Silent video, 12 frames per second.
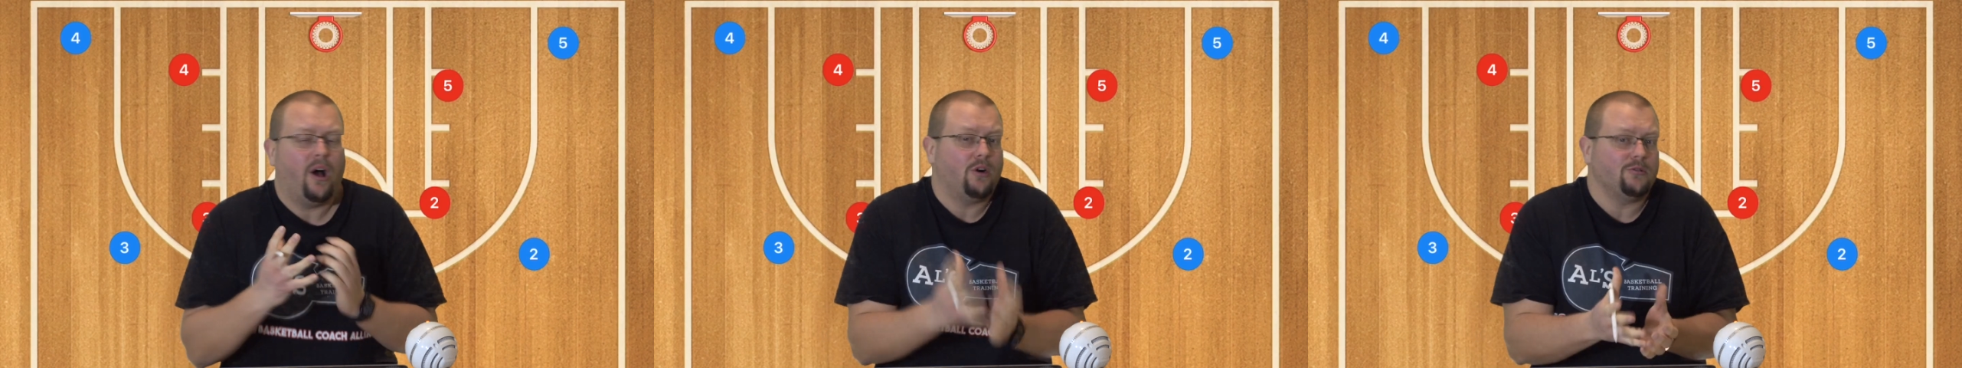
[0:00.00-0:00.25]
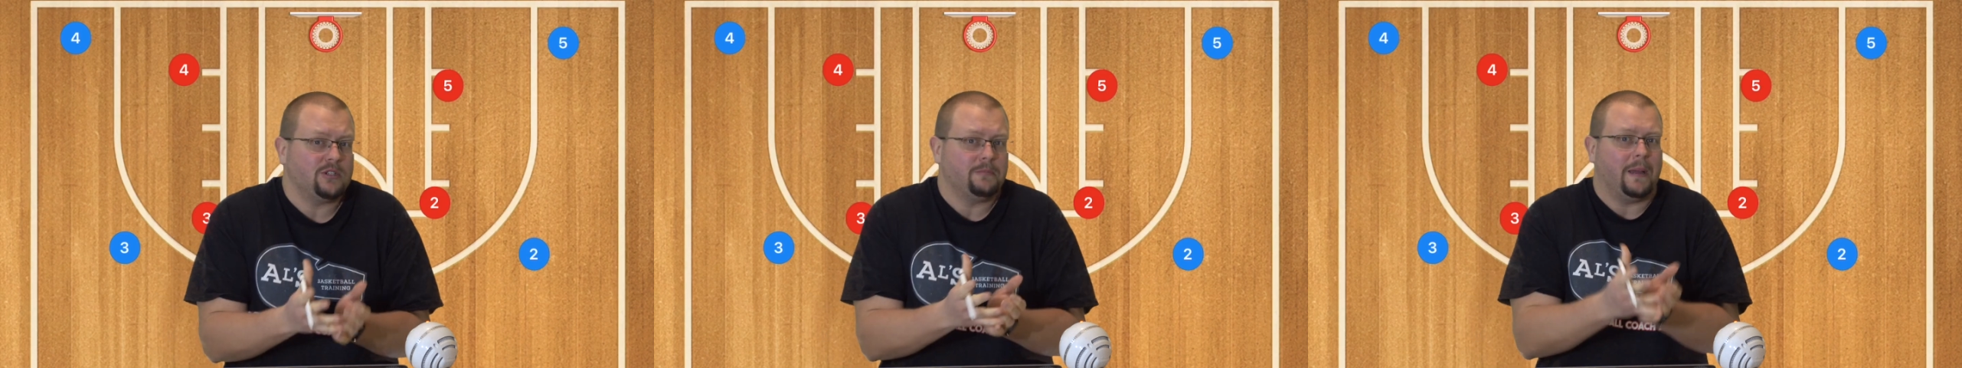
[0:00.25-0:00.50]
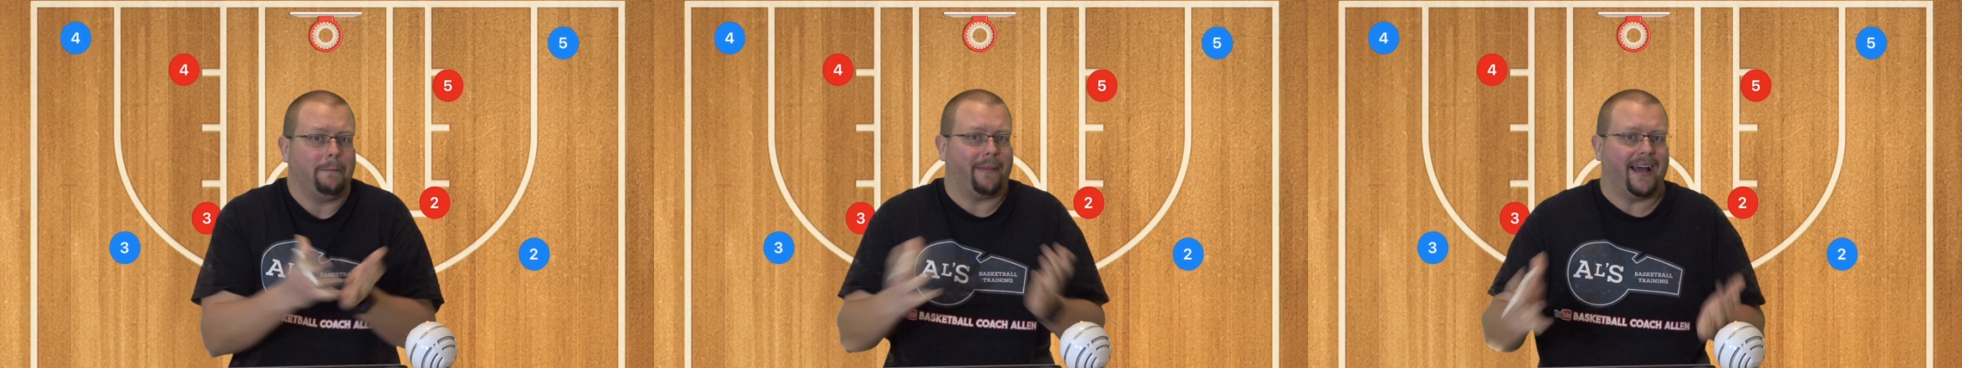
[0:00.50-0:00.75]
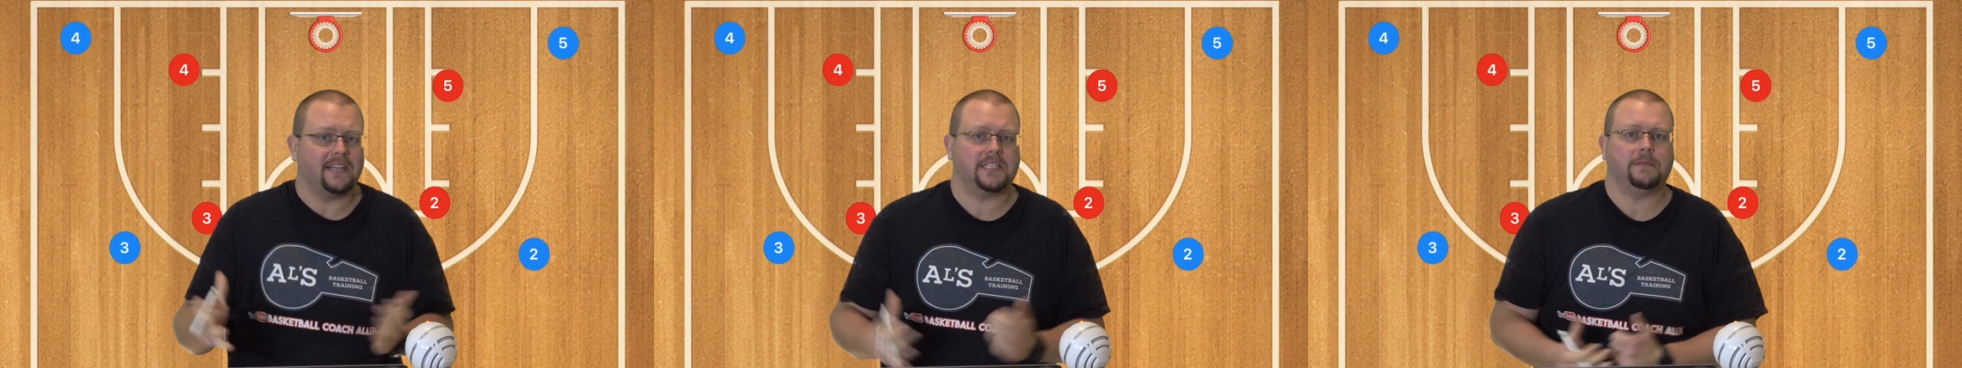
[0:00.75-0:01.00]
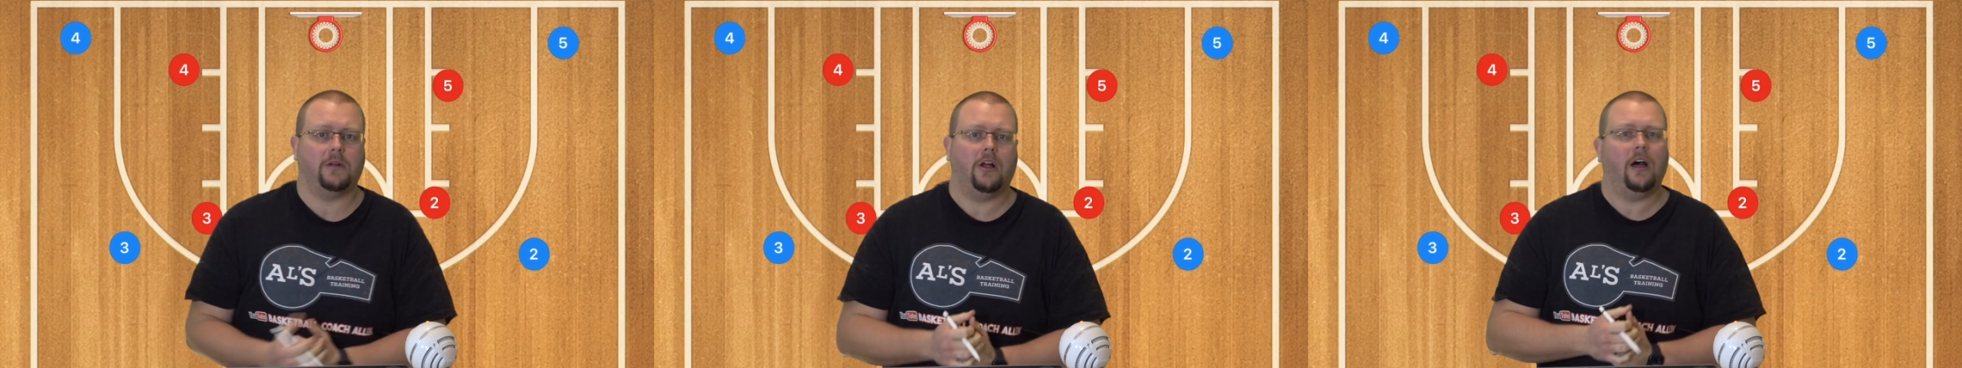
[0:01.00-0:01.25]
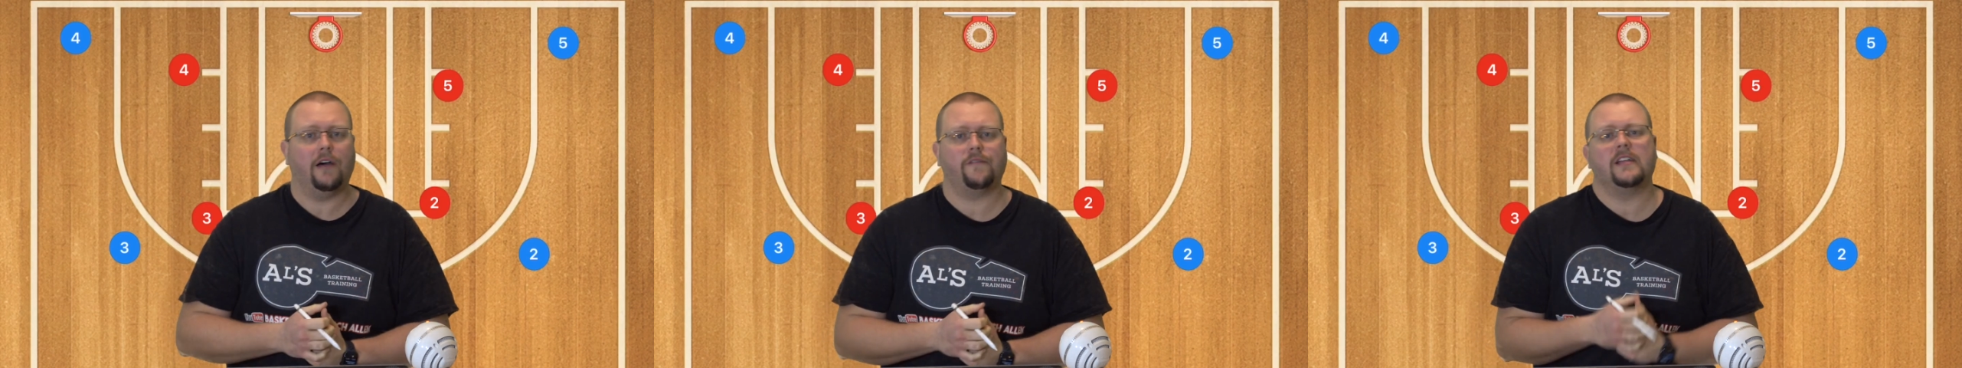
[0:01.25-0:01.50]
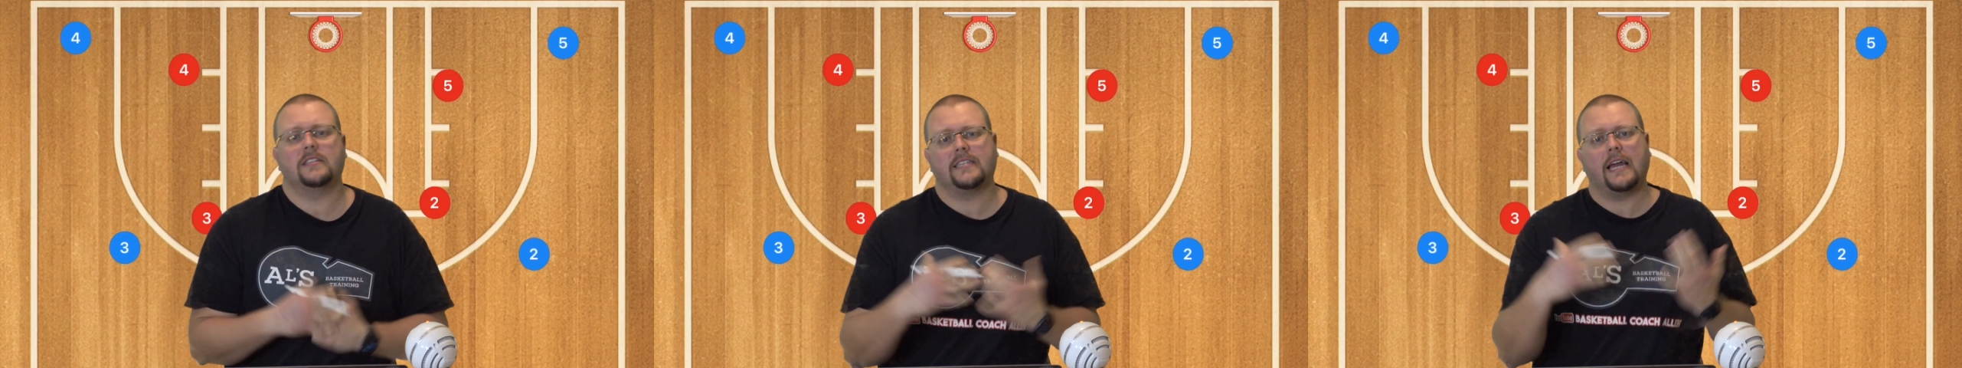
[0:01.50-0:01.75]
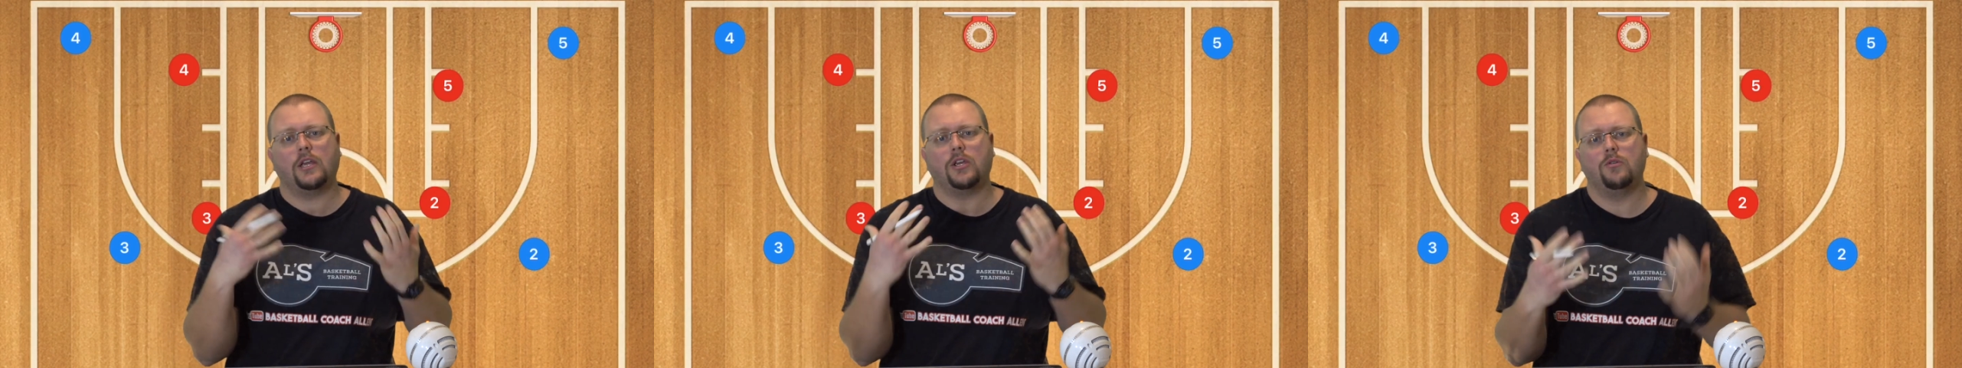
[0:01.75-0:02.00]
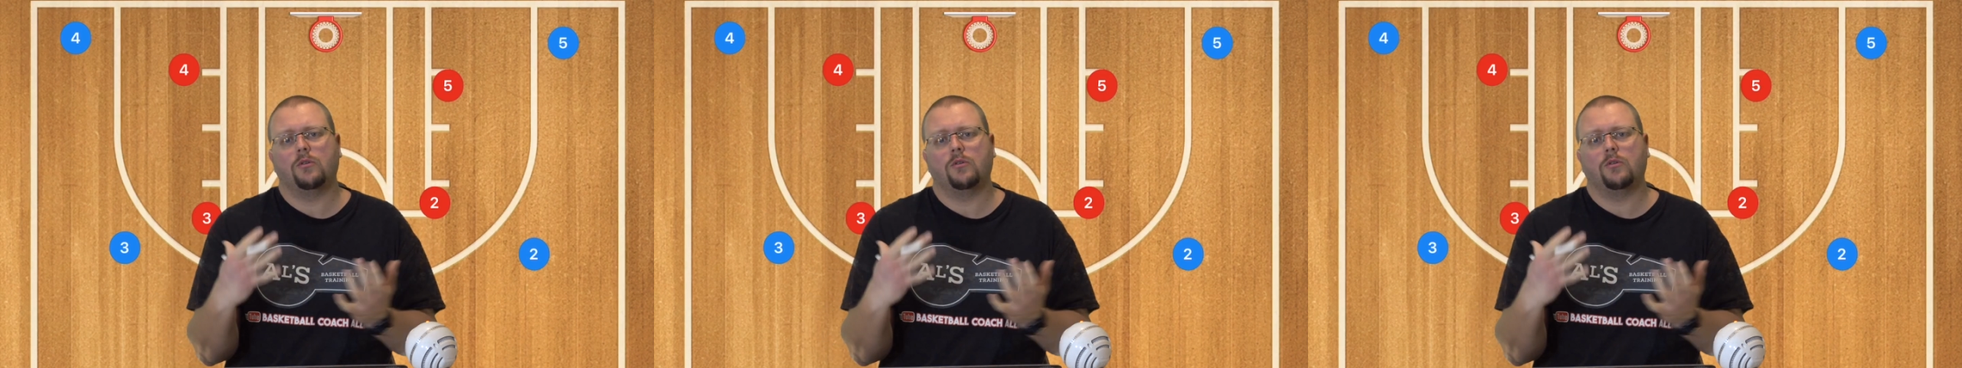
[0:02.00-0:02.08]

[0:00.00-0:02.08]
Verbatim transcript: ultimate basketball offense that you